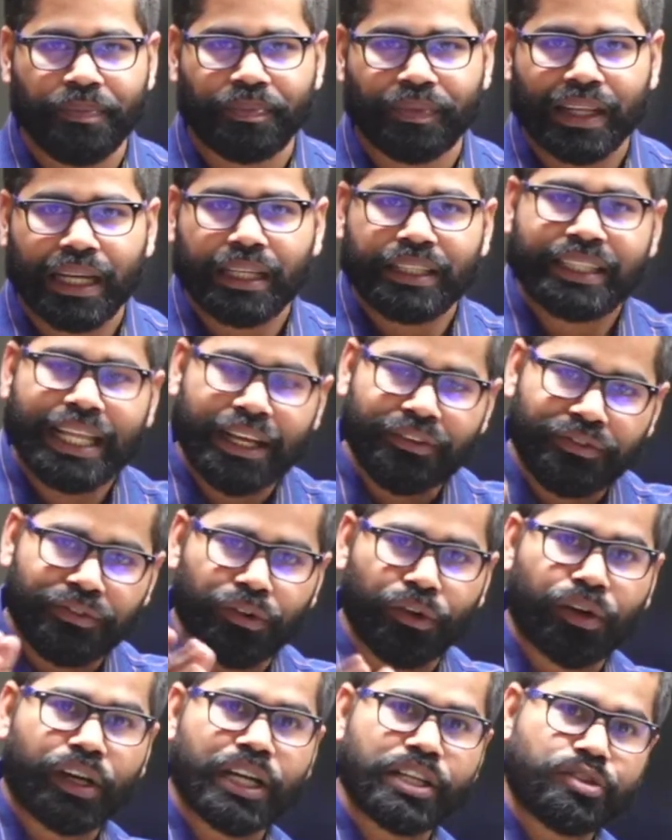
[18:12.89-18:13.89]
They
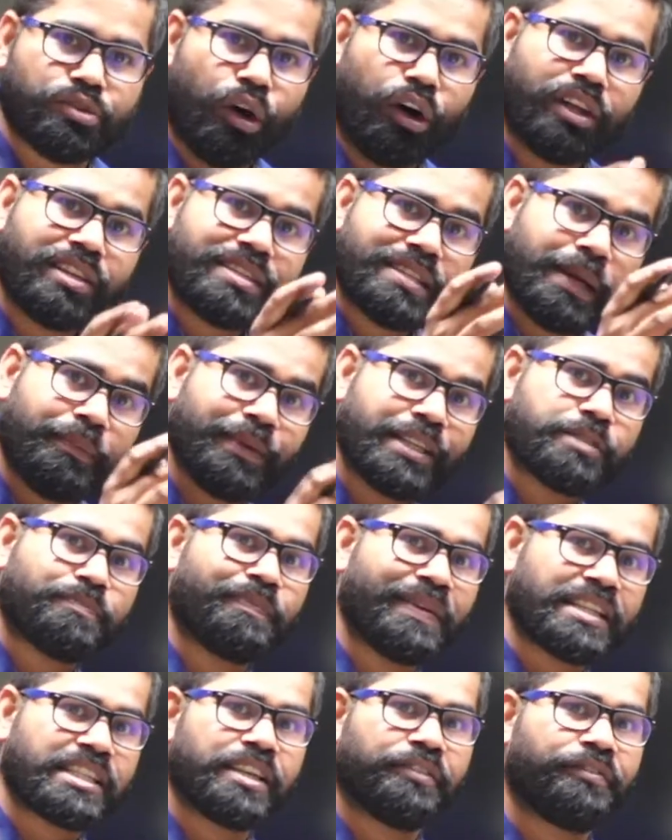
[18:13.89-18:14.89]
focus on some
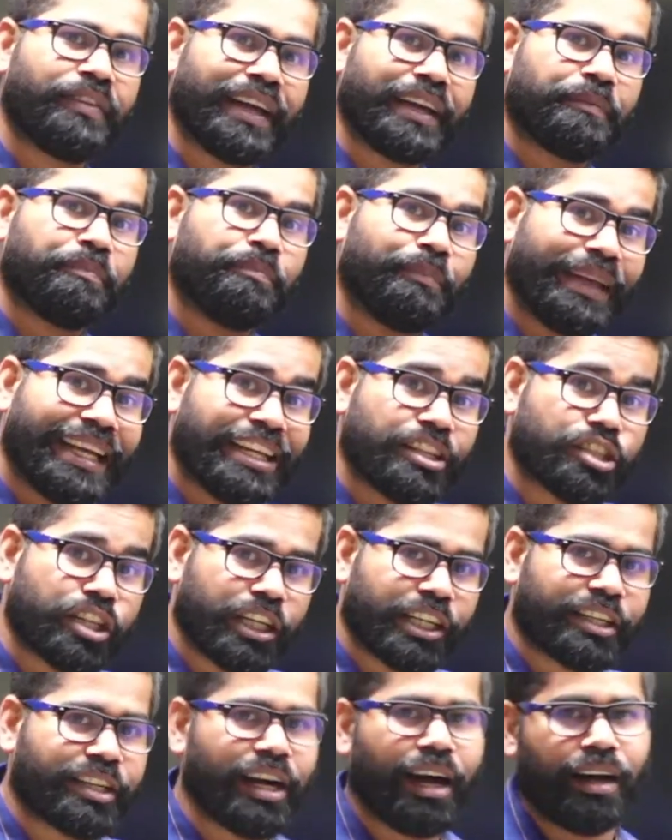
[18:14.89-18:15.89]
specific major
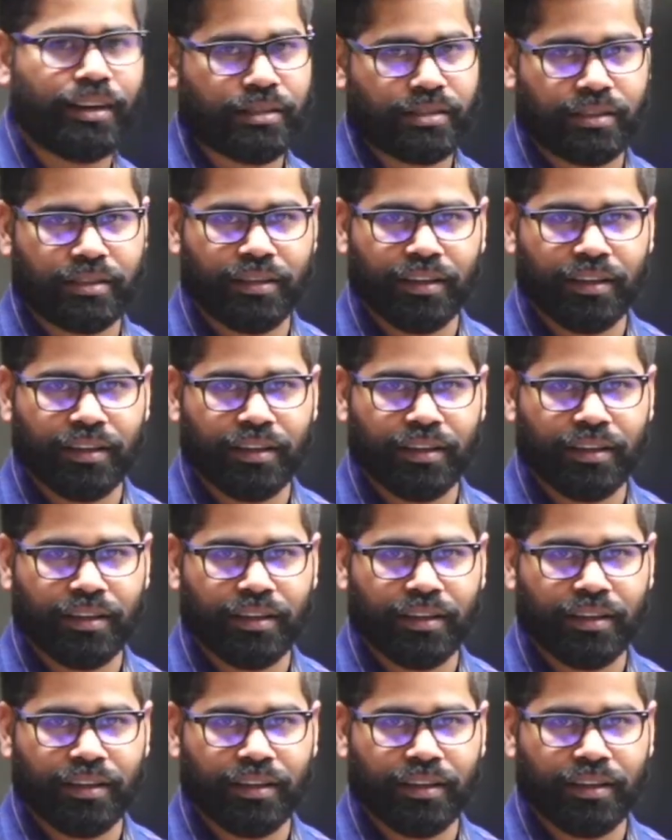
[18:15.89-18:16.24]
task.